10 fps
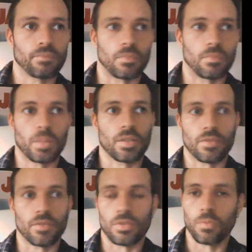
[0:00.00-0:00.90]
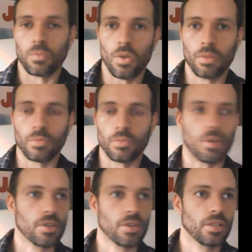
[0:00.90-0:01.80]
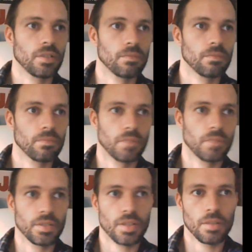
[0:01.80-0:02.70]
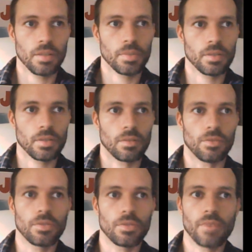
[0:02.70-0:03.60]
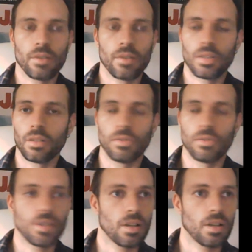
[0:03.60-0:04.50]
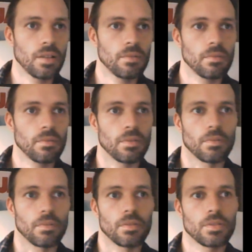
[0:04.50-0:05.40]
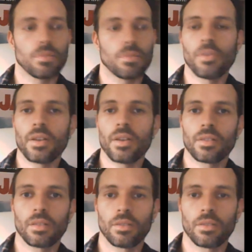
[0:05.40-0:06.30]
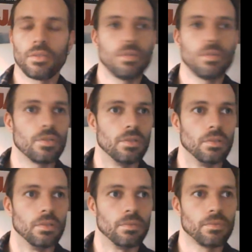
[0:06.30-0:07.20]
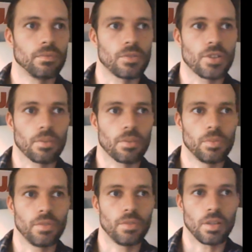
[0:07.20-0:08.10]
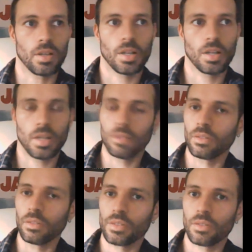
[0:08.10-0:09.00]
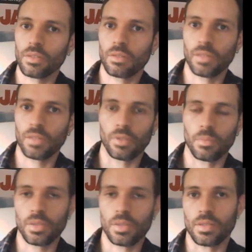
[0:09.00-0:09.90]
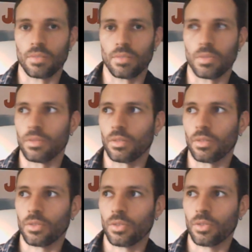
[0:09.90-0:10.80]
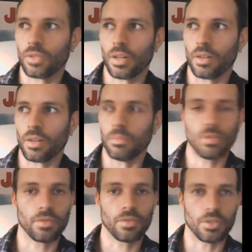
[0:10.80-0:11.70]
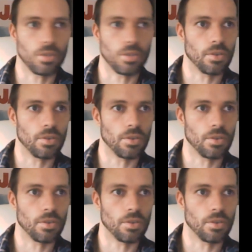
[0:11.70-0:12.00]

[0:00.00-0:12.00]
Because of the swamp, the marshland landscapes, the new surrounding Louisiana, it's surprisingly unusual for a shark movie, and also cleverly mixes with the crocodile movie genre.